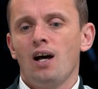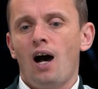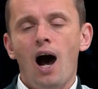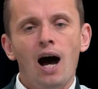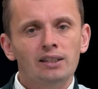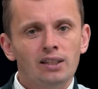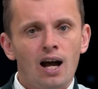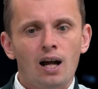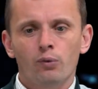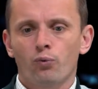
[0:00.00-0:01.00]

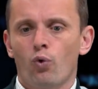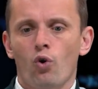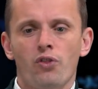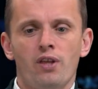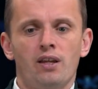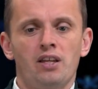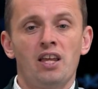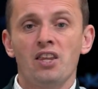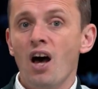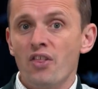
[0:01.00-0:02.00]
attack for
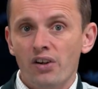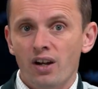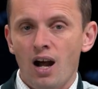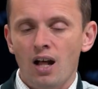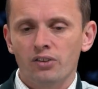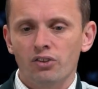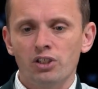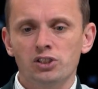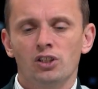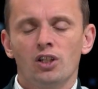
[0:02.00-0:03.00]
in other
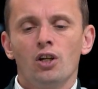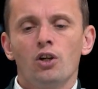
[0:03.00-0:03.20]
countries,